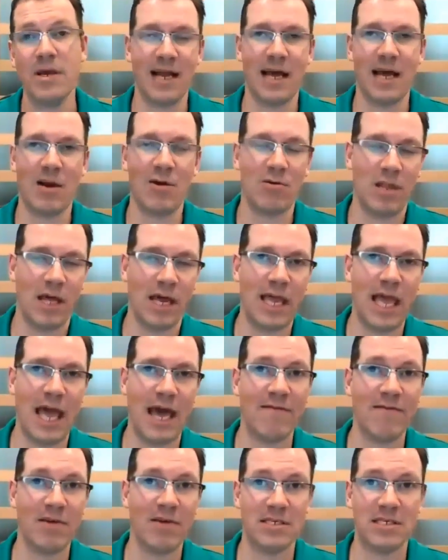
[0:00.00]
I don't like
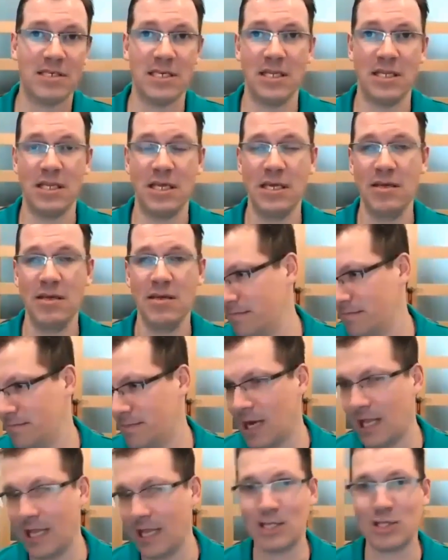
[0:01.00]
having a ceiling.
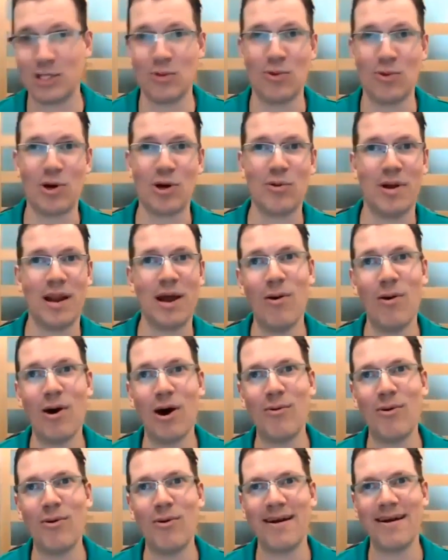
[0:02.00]
I like to work when I
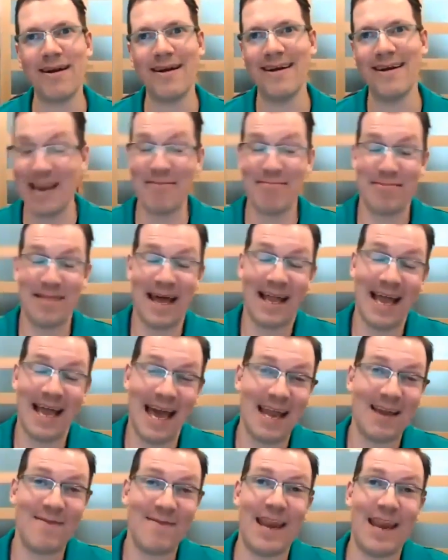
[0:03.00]
want to work. That
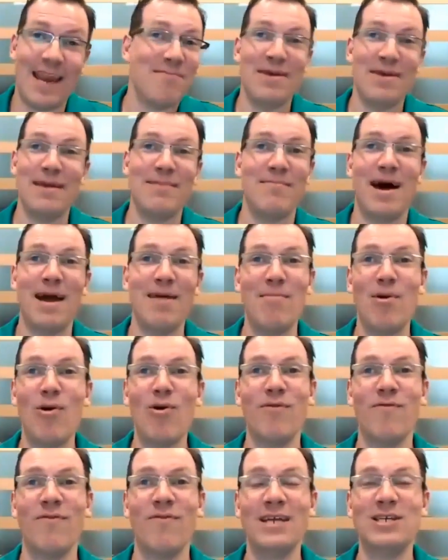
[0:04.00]
kind of ended up being my
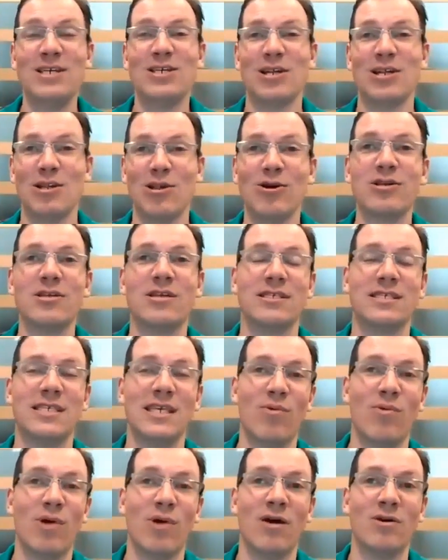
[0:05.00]
motivation to look to
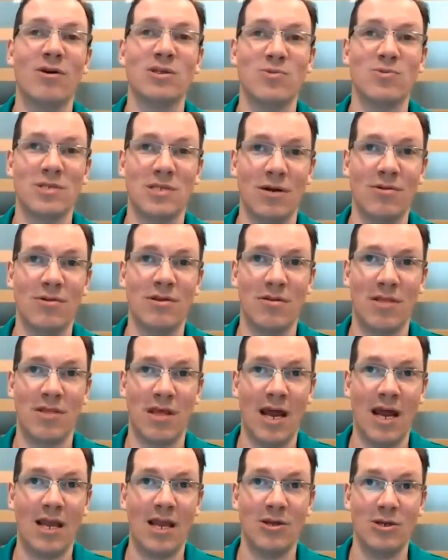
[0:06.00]
see what else was out there
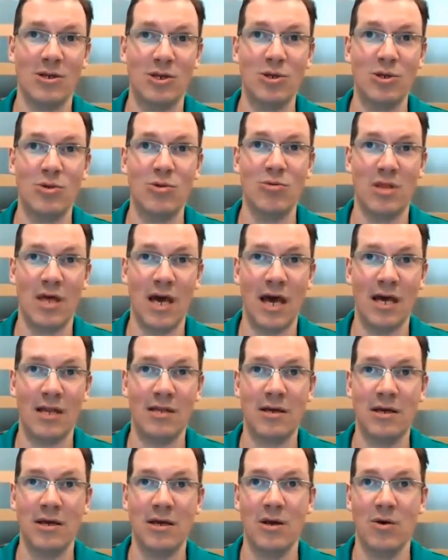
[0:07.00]
that I could do
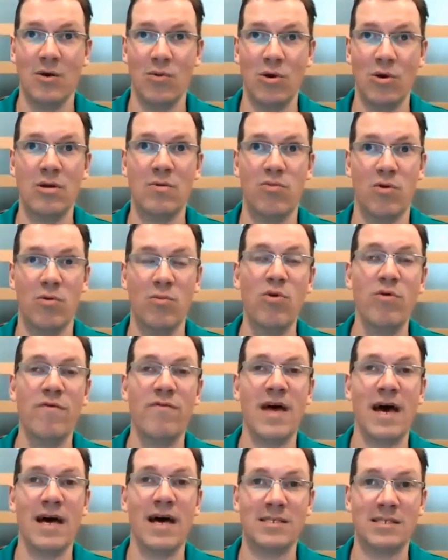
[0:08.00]
that would remove
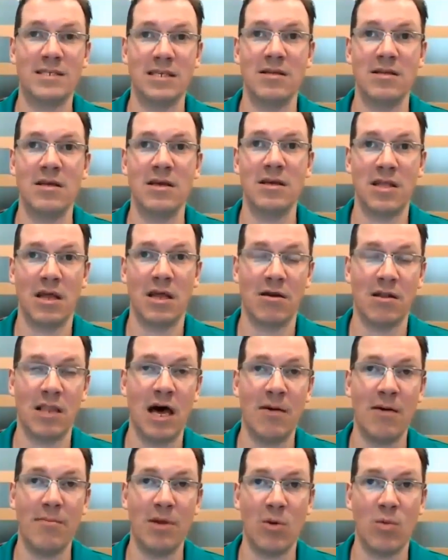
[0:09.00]
that ceiling, that
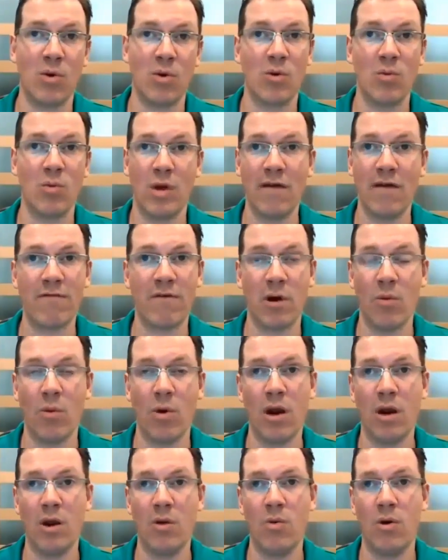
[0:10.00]
allowed me to work whenever I
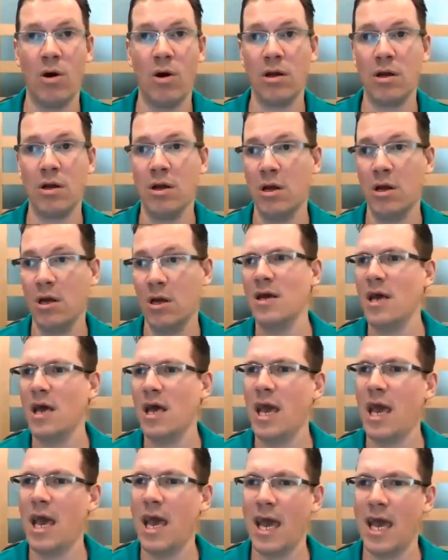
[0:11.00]
wanted to work.
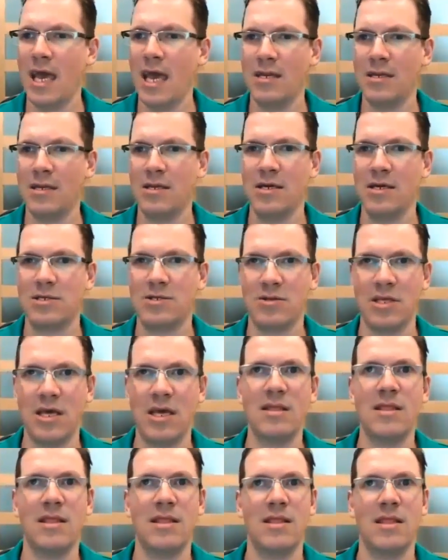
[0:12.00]
And so
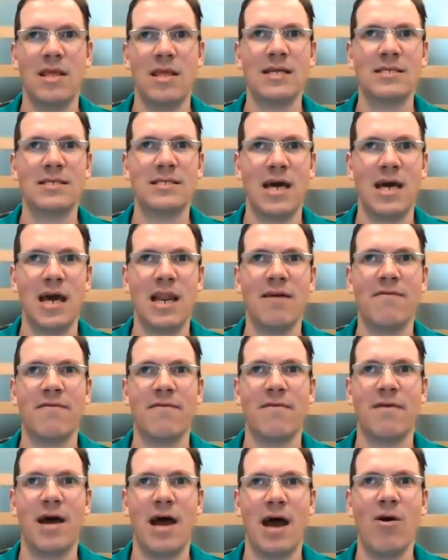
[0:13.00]
then that's kind of
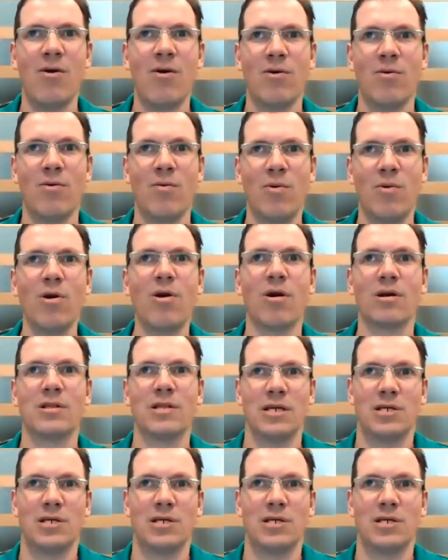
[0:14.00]
how it worked.